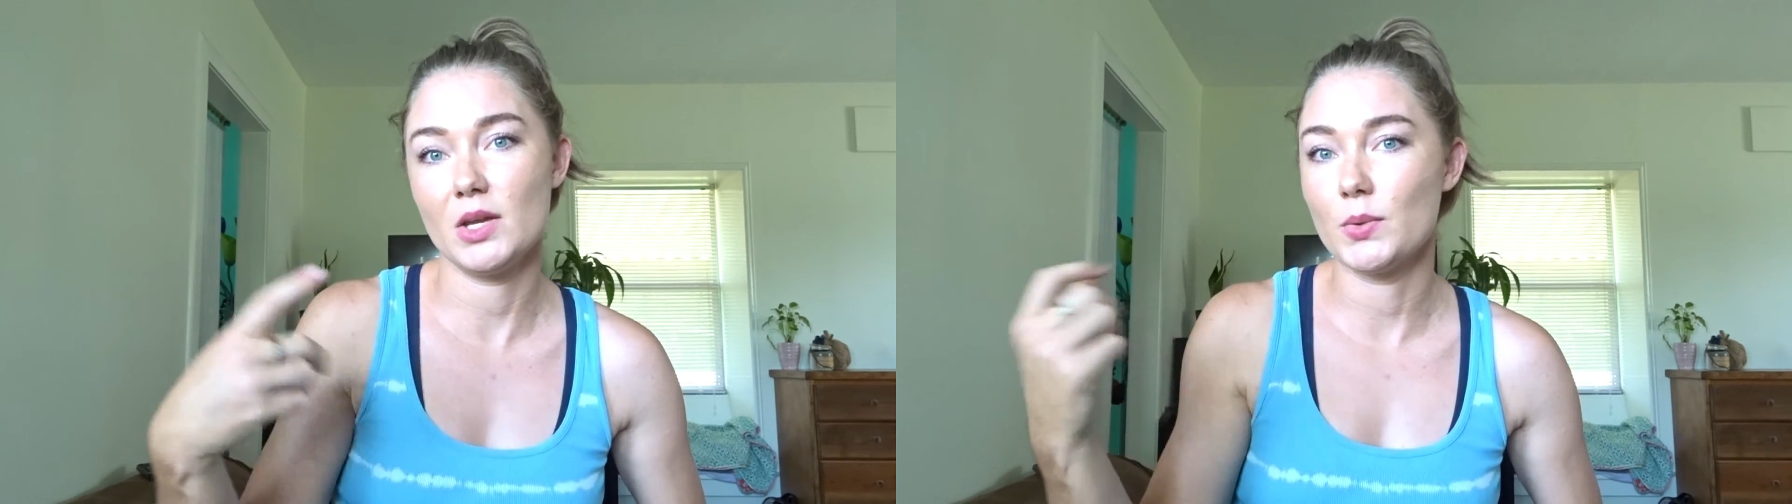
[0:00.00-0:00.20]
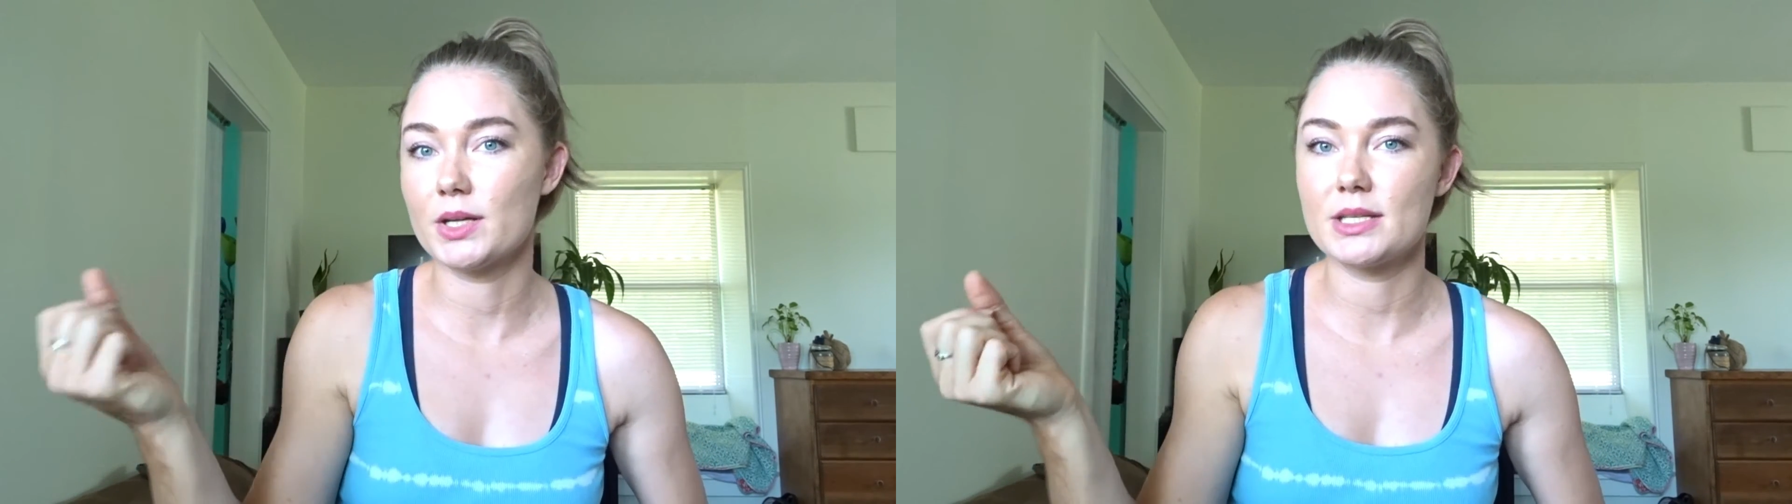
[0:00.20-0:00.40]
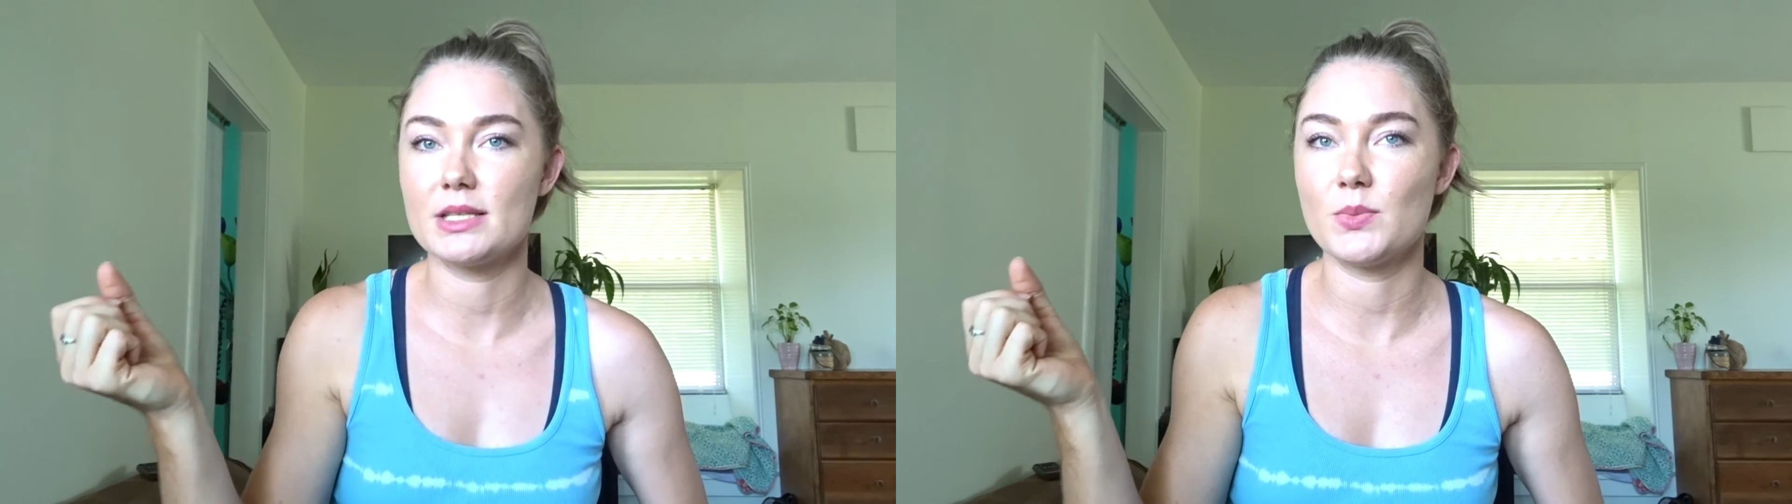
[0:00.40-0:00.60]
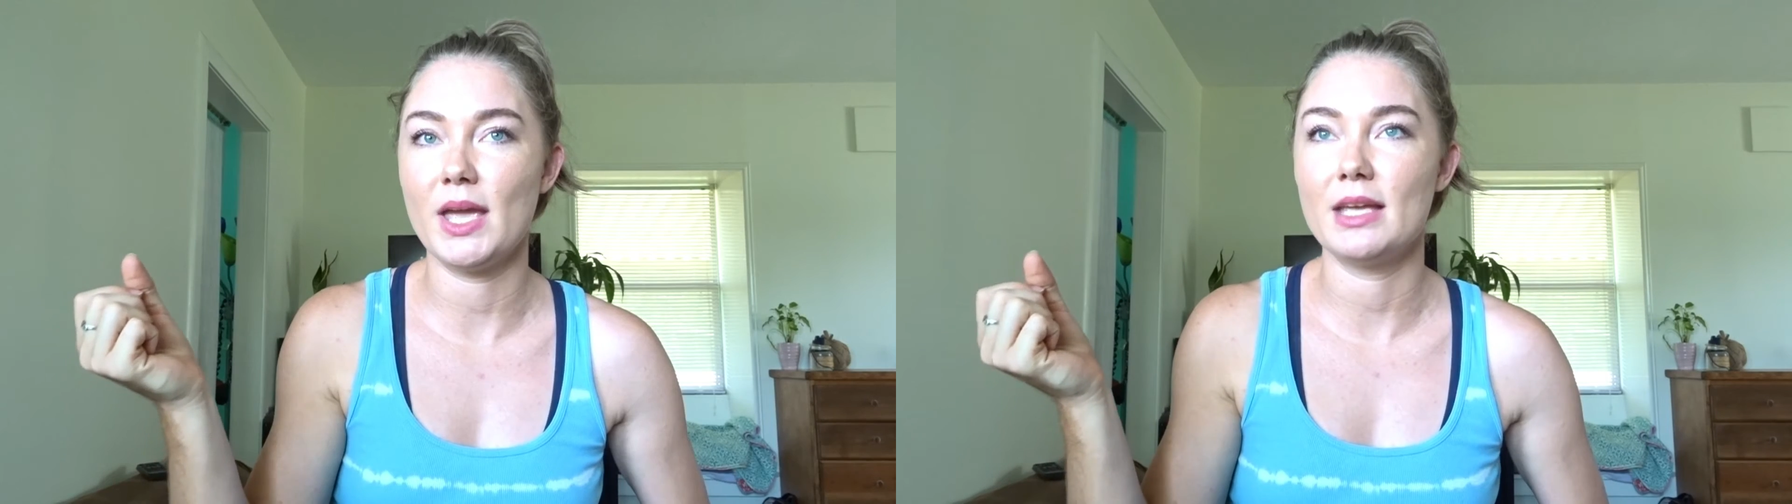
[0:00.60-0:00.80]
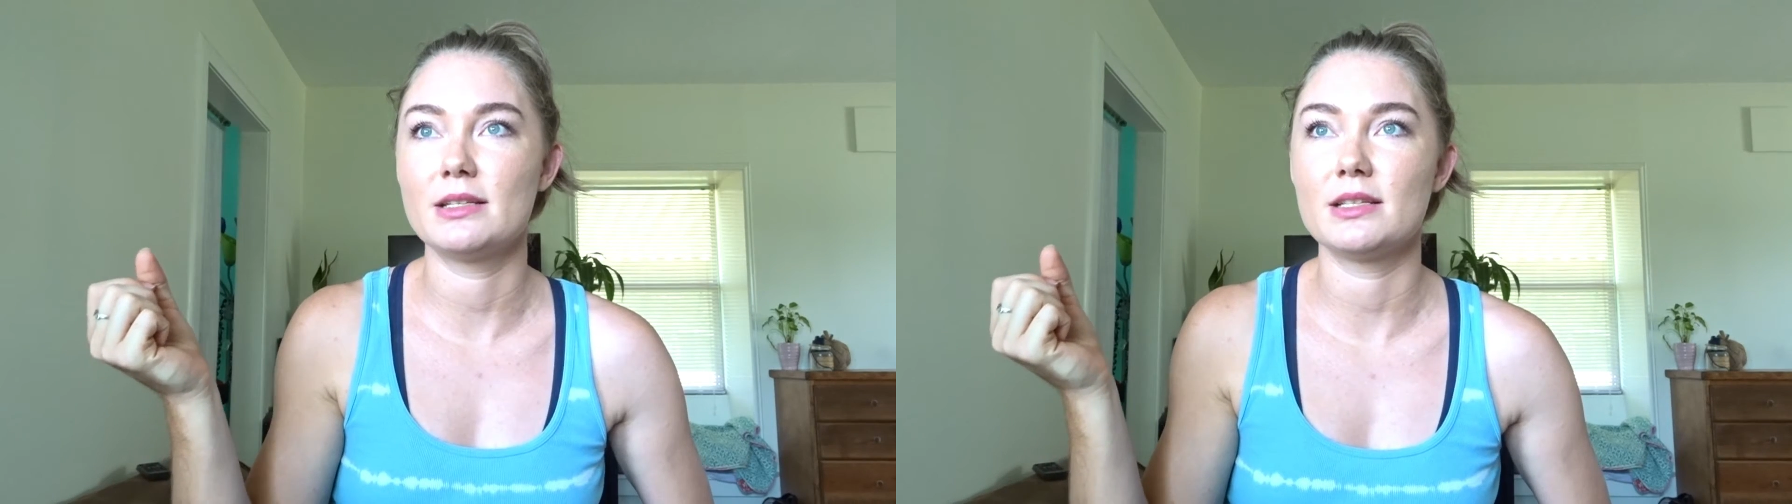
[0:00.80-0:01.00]
works its
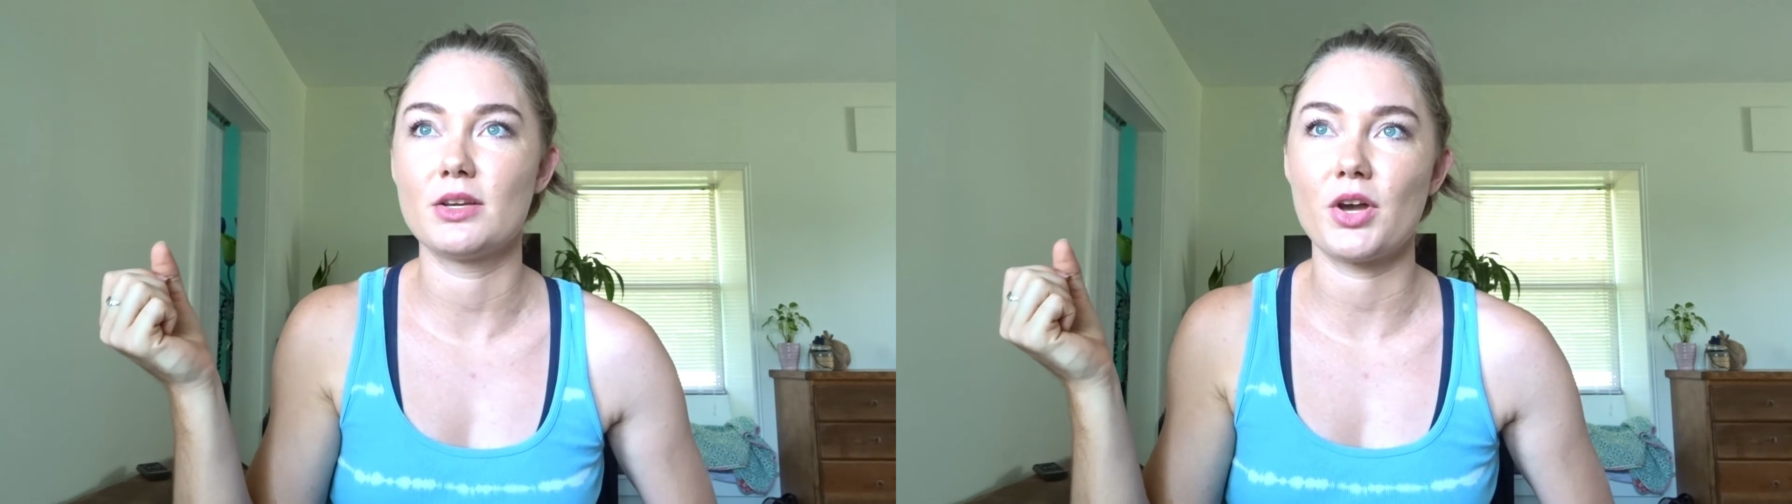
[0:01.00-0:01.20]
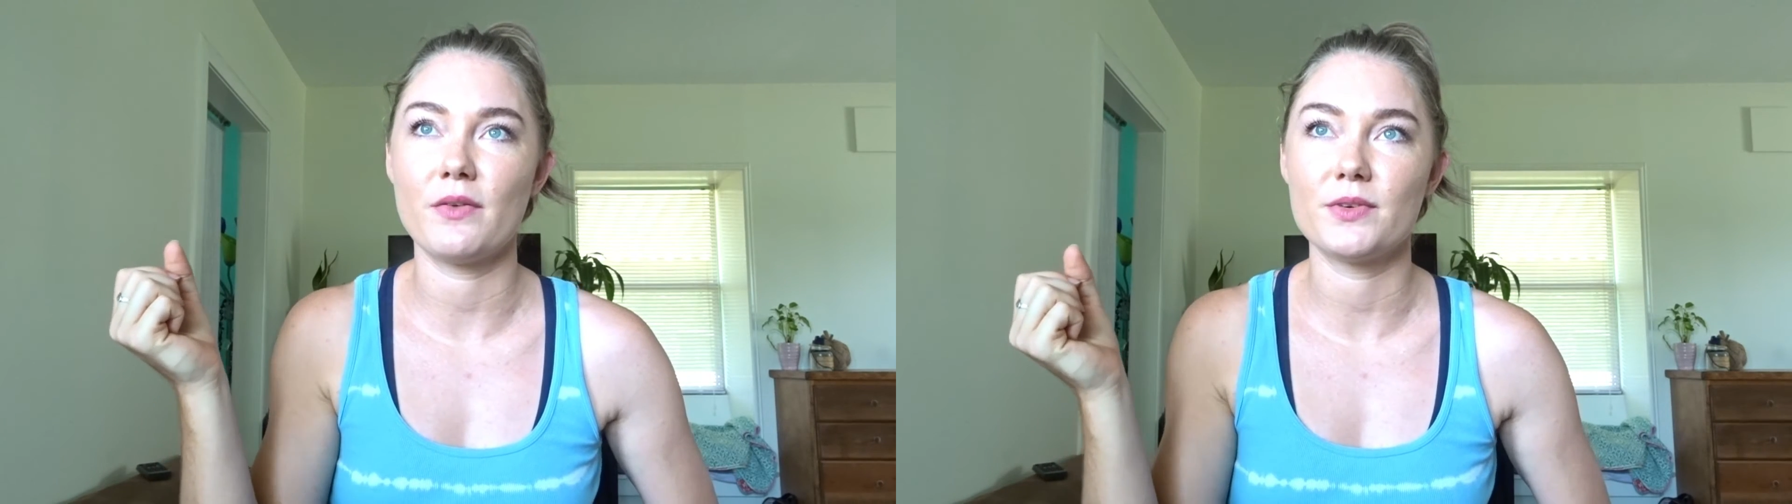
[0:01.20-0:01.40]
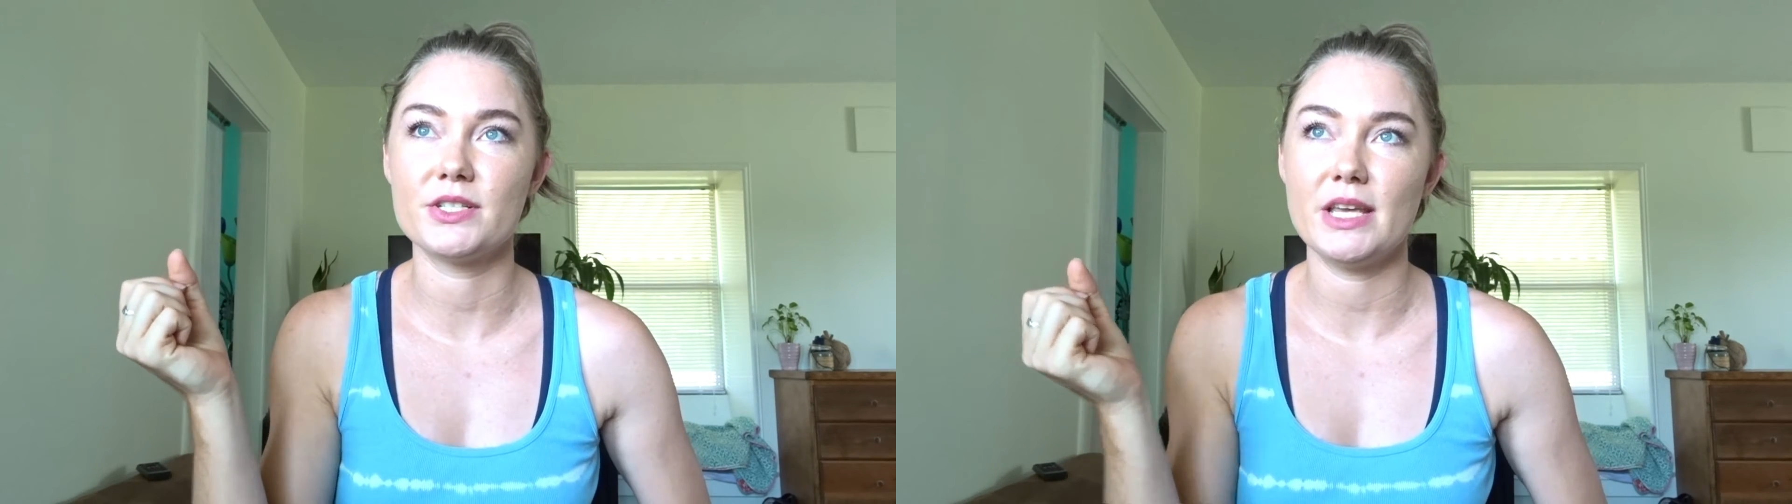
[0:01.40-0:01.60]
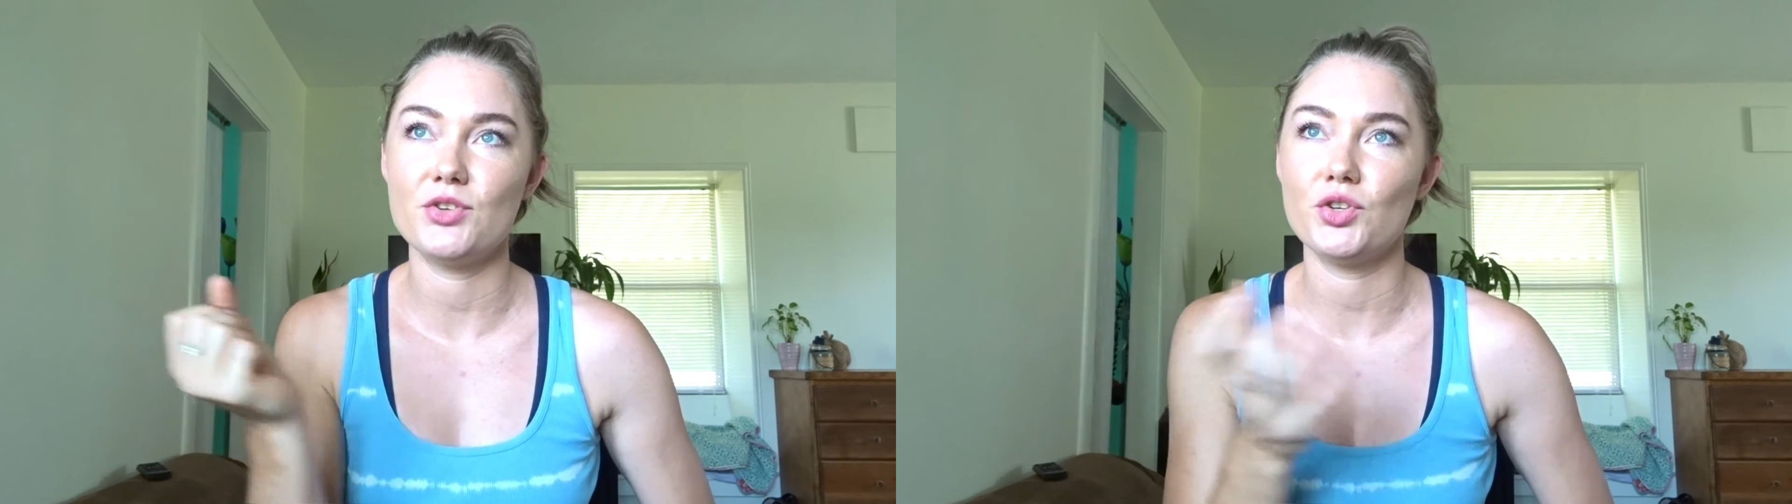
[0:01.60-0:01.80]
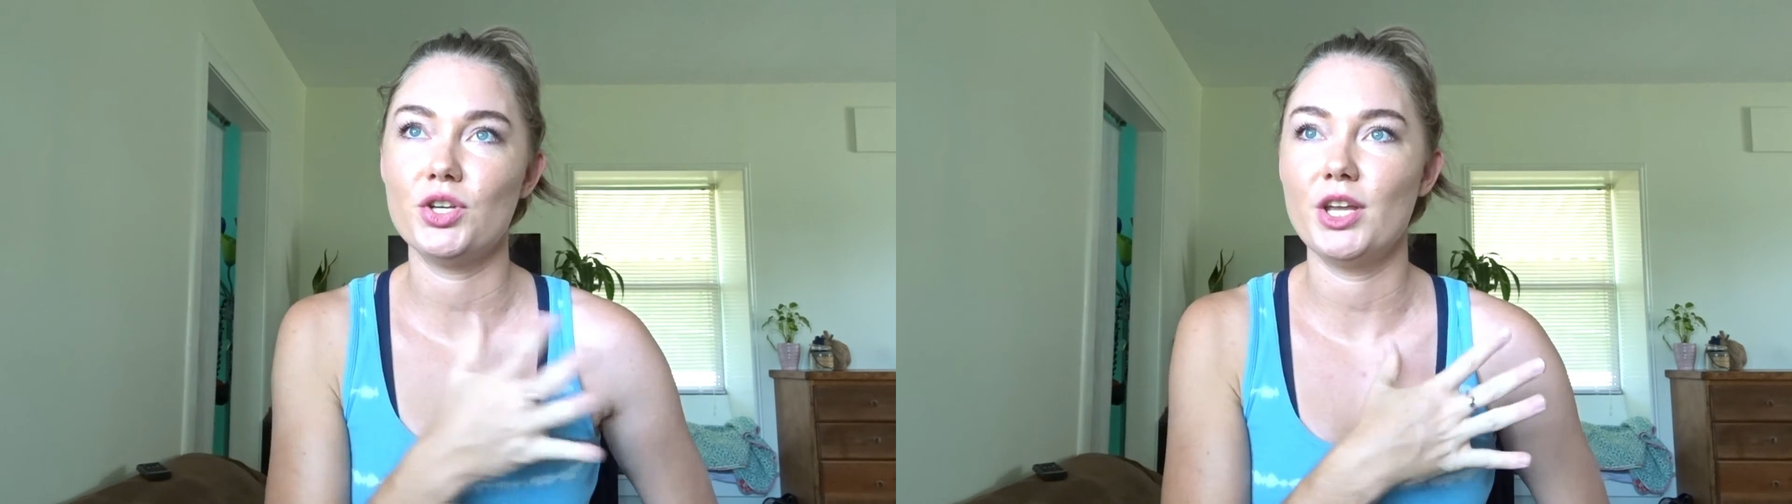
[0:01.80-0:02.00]
way into the
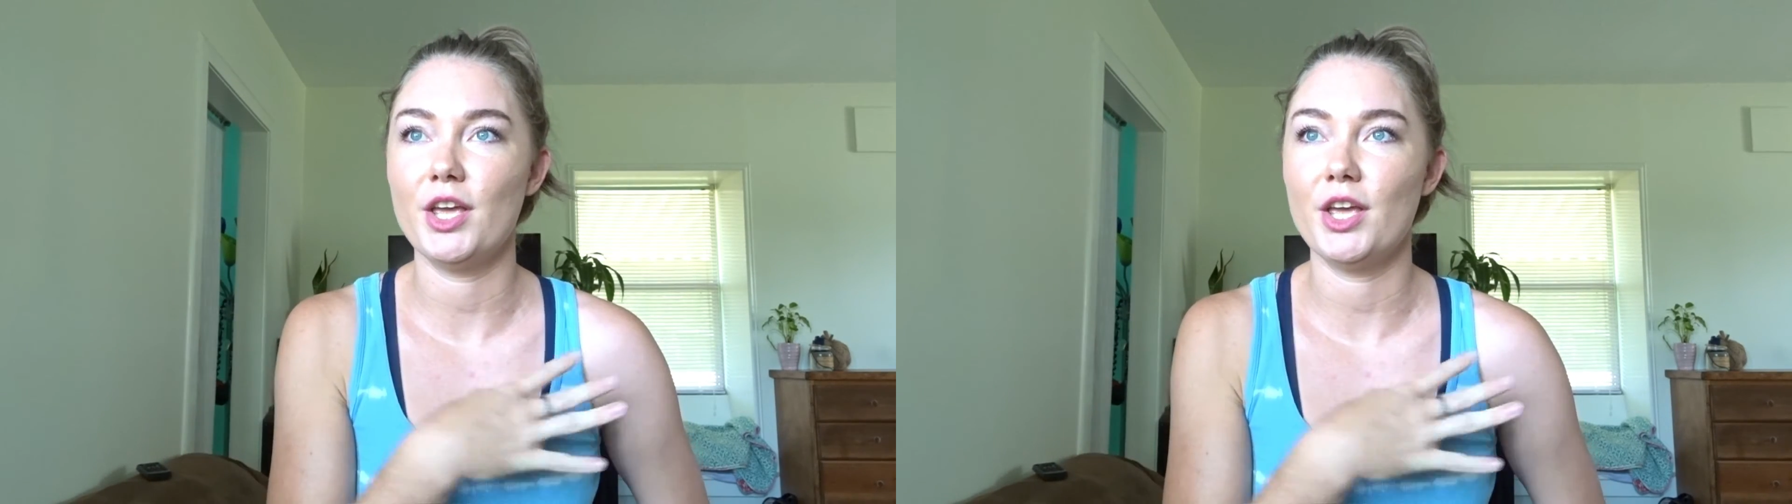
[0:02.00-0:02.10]
conversation,